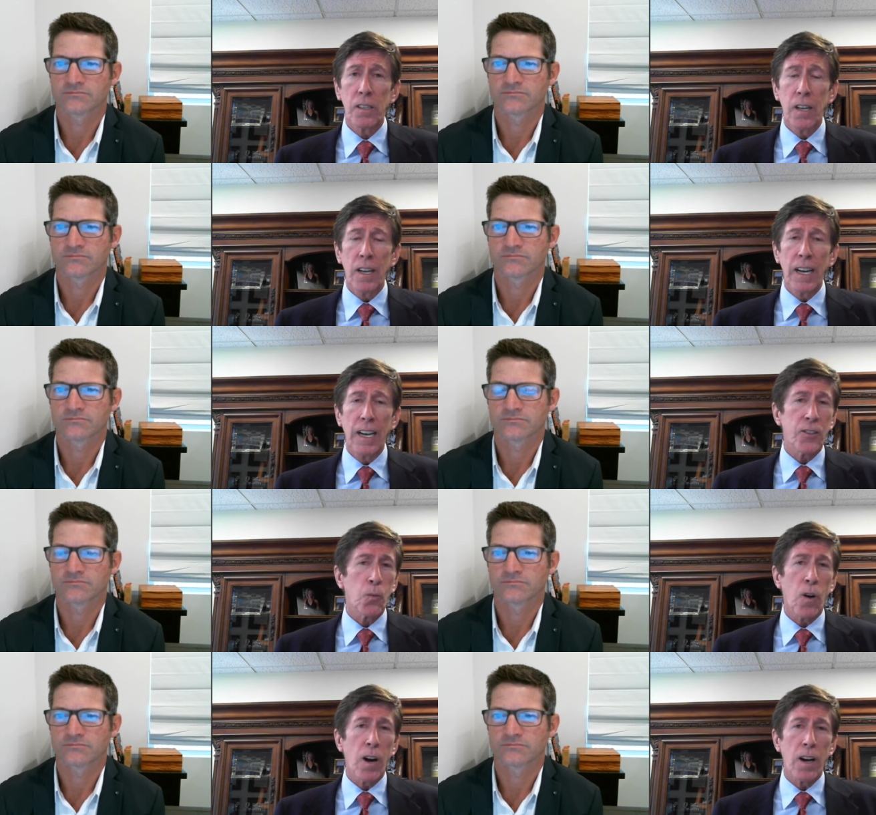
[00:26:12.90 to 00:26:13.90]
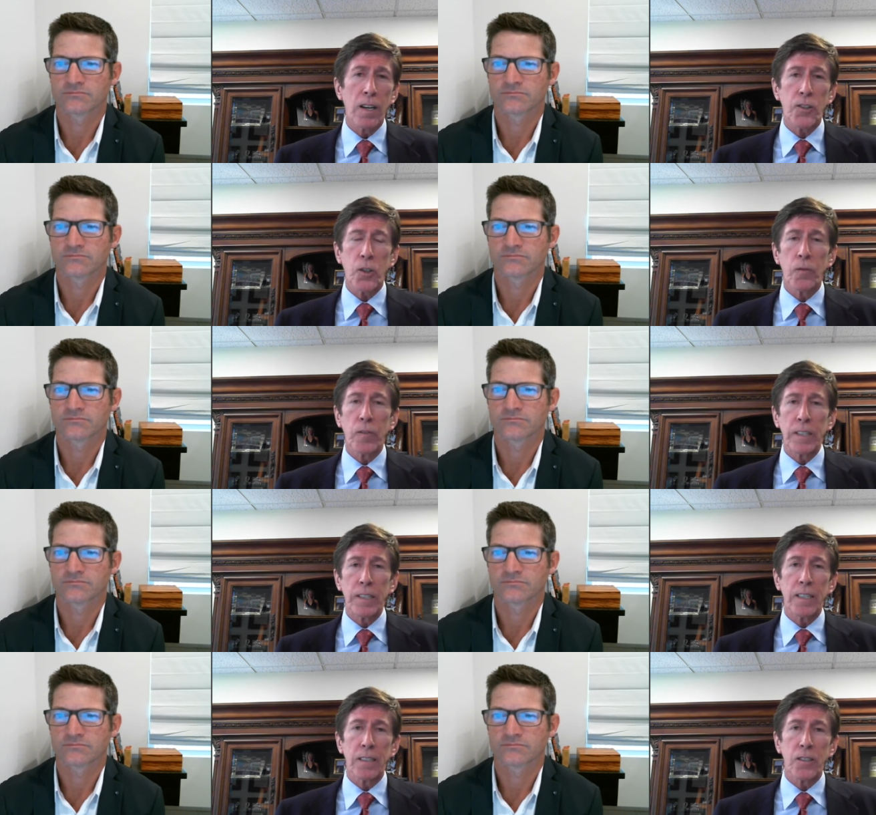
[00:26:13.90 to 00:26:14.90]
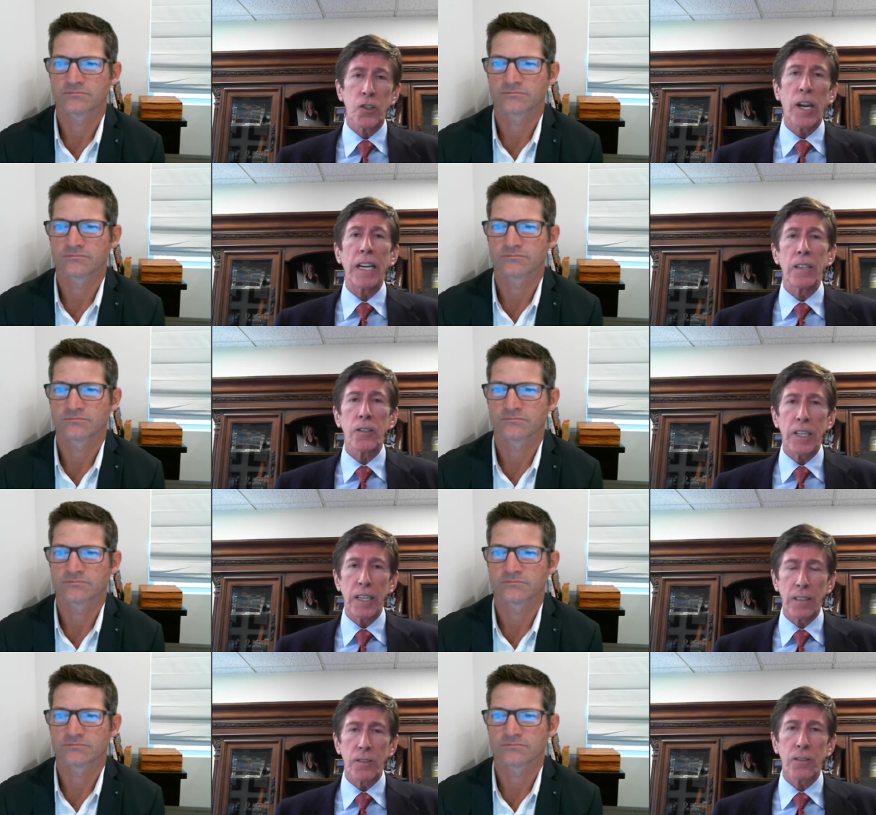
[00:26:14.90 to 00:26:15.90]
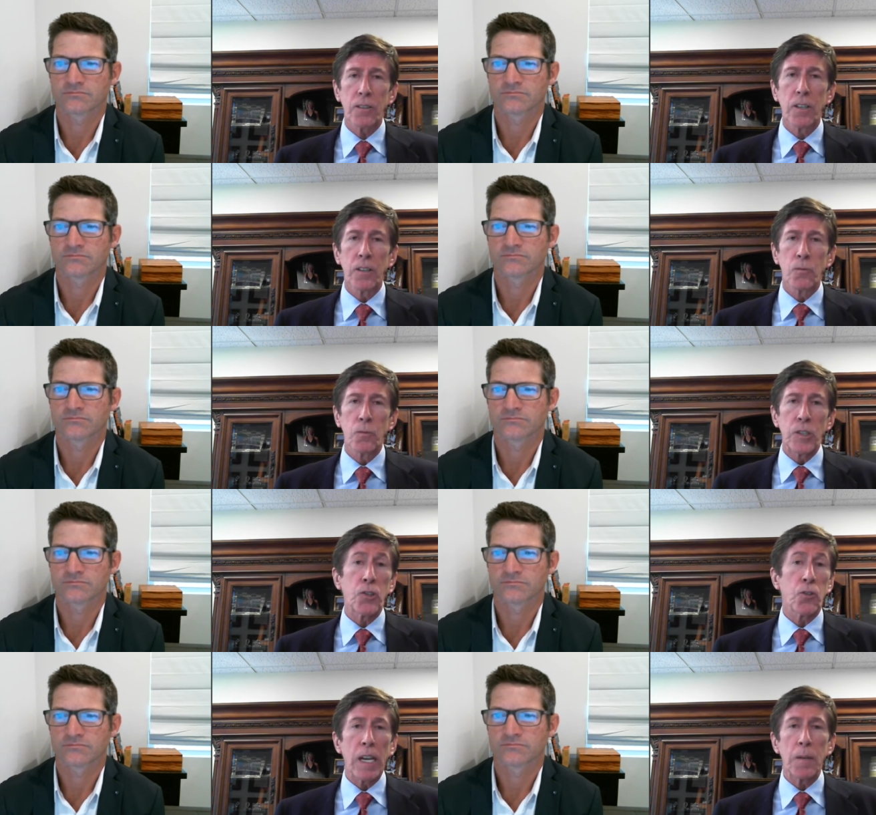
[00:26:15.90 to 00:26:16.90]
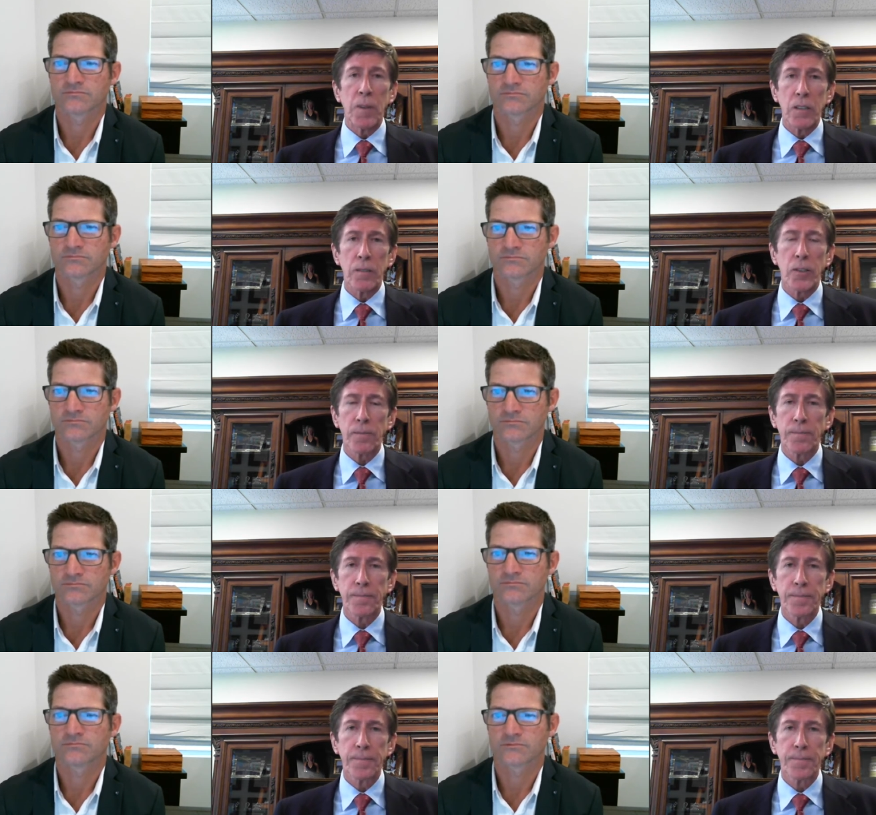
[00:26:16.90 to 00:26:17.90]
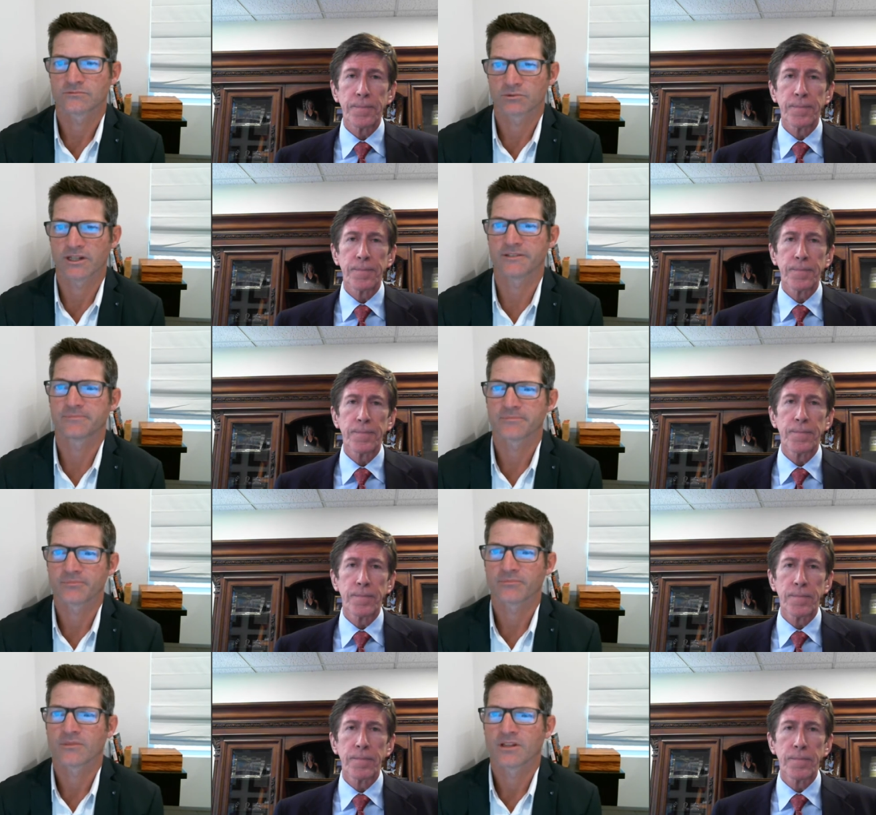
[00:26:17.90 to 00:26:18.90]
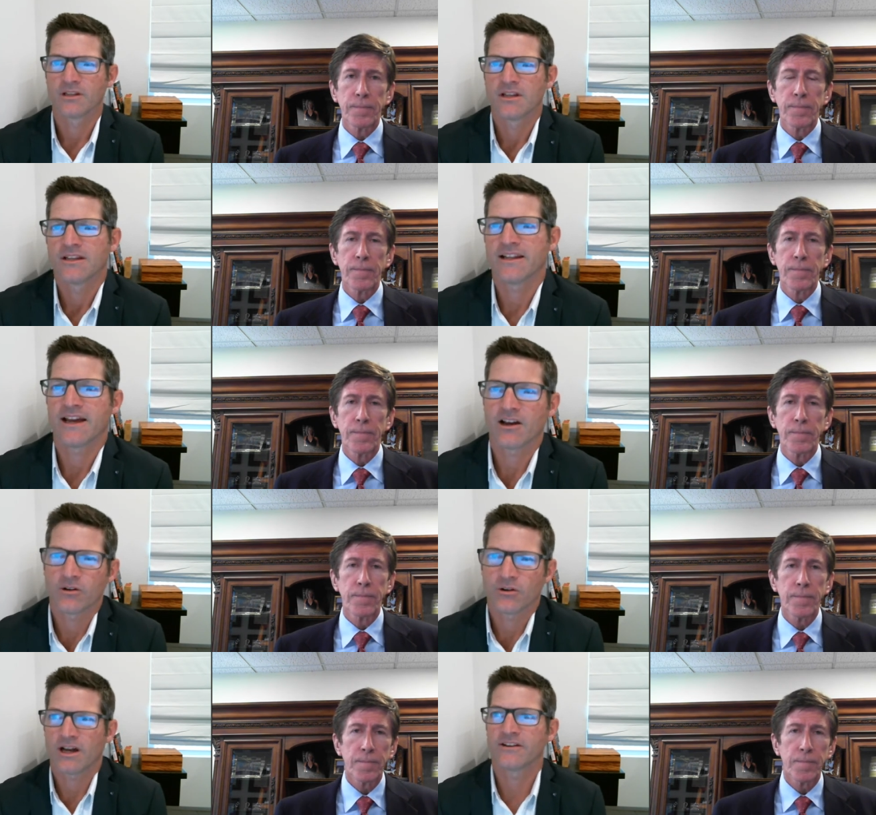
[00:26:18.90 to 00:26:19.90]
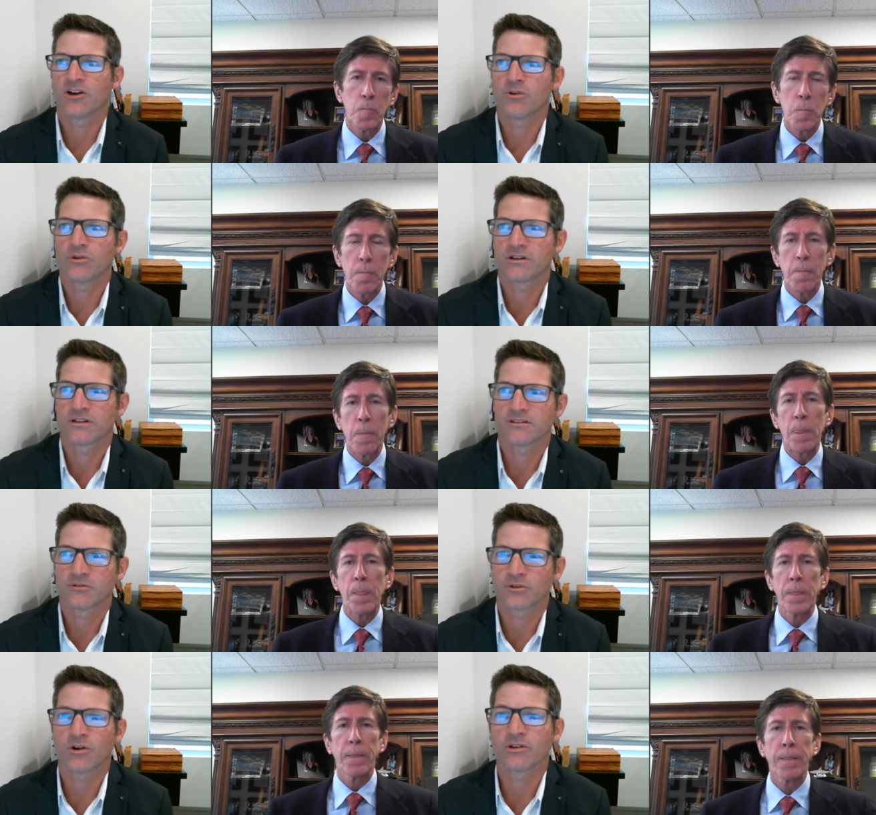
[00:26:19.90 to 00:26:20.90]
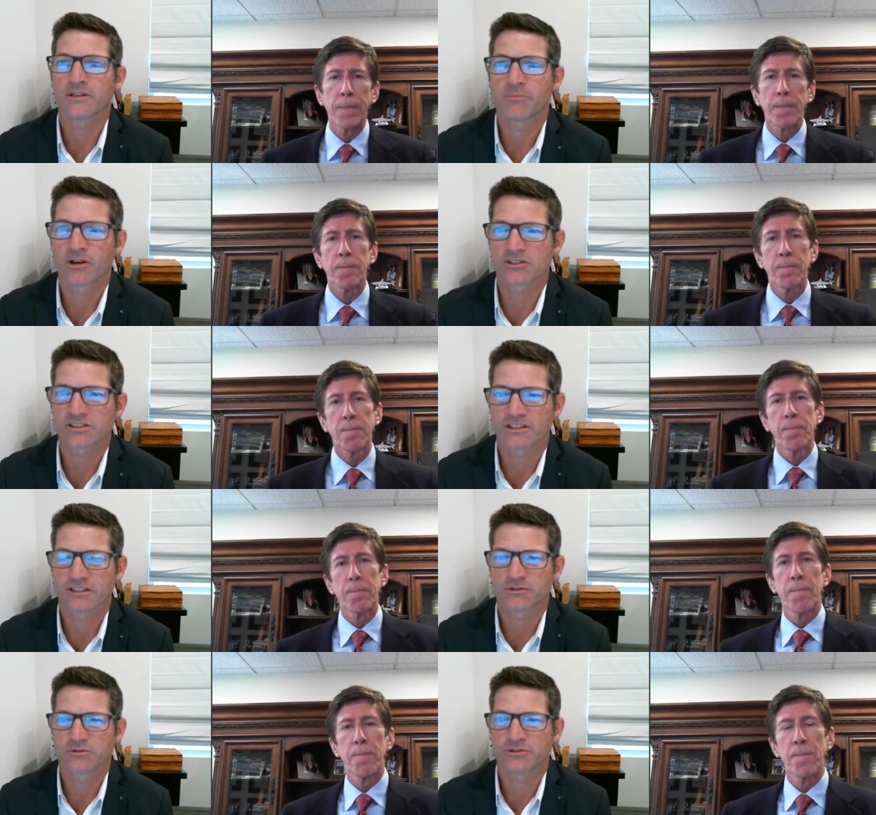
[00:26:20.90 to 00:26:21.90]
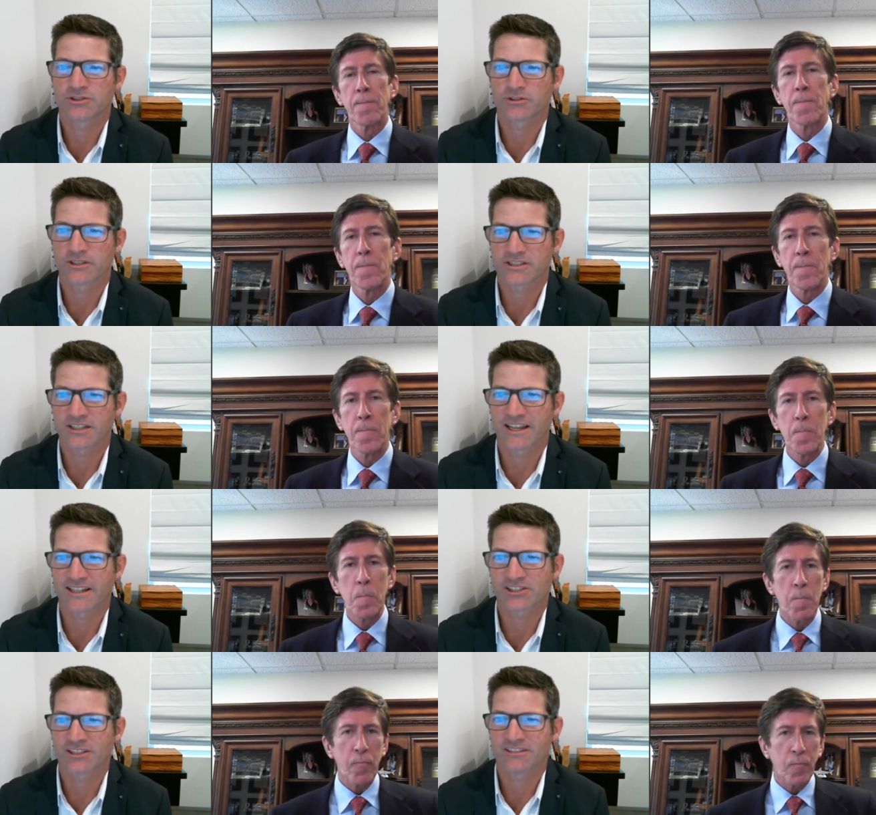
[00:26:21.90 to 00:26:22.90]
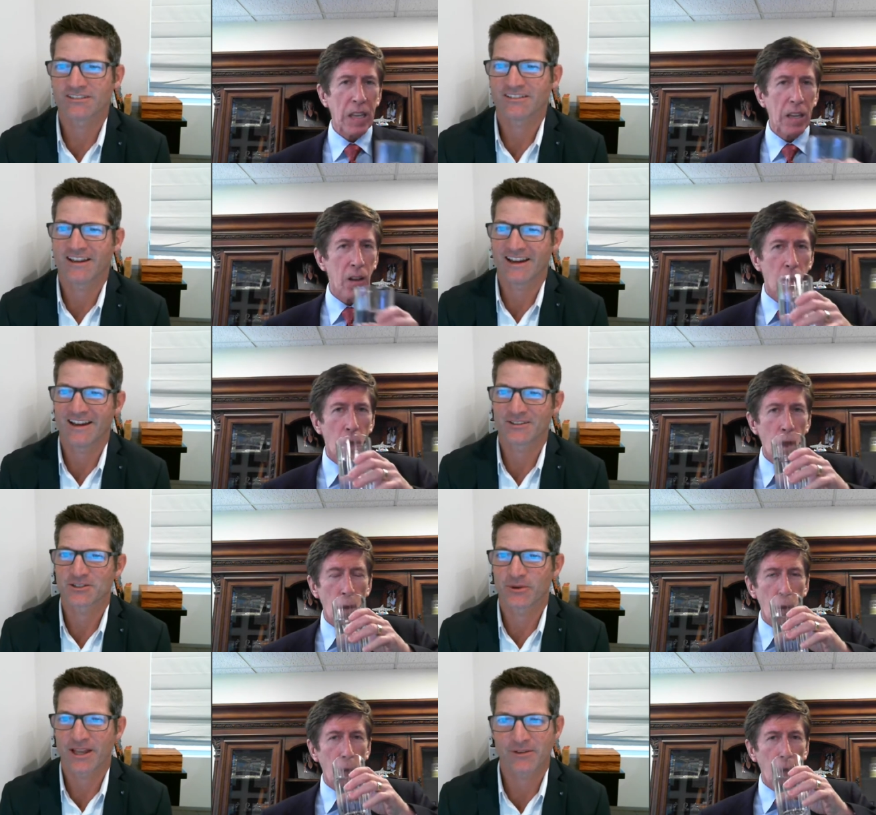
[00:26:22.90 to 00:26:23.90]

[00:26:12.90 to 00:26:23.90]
Speaker 1: as to why Chauvin didn't change his restraint maneuver.
Speaker 2: Right. Now I know we're we're only partially through jury selection, uh, so we haven't